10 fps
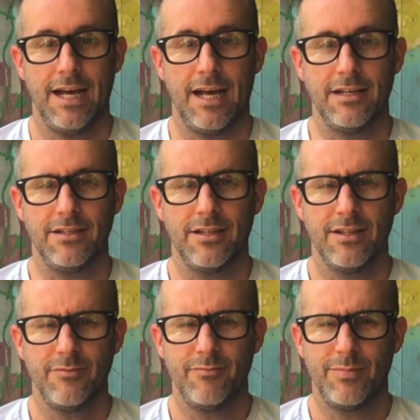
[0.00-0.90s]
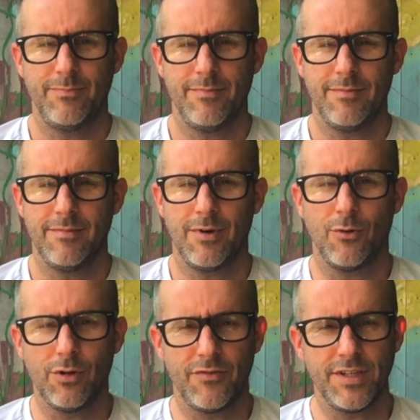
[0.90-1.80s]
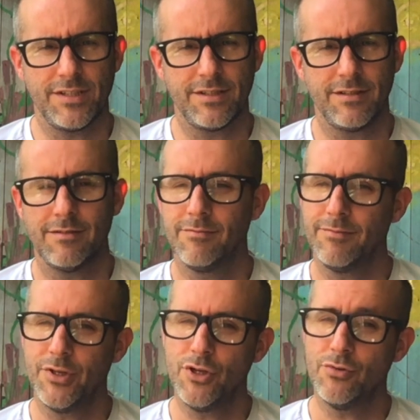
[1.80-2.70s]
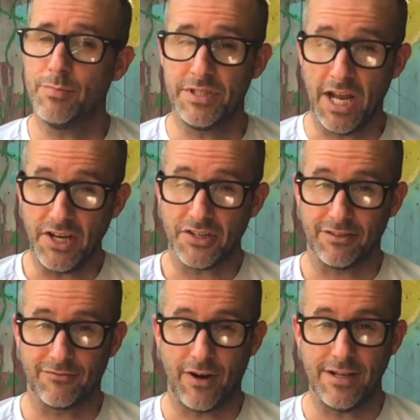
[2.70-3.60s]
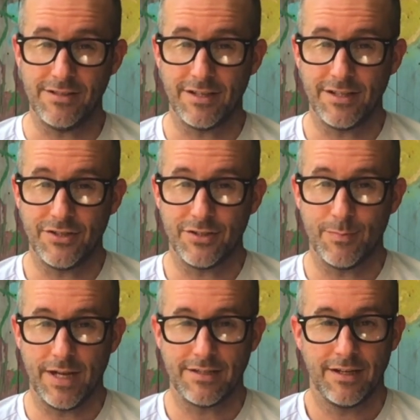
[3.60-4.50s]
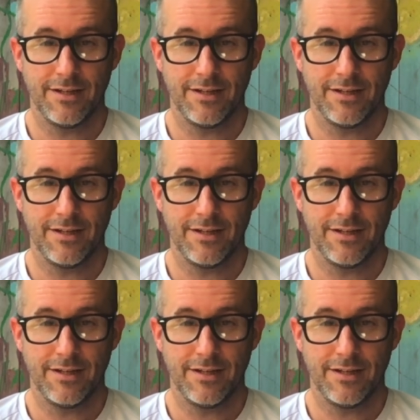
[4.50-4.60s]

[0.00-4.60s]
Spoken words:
And all of his new potential friends that he's just met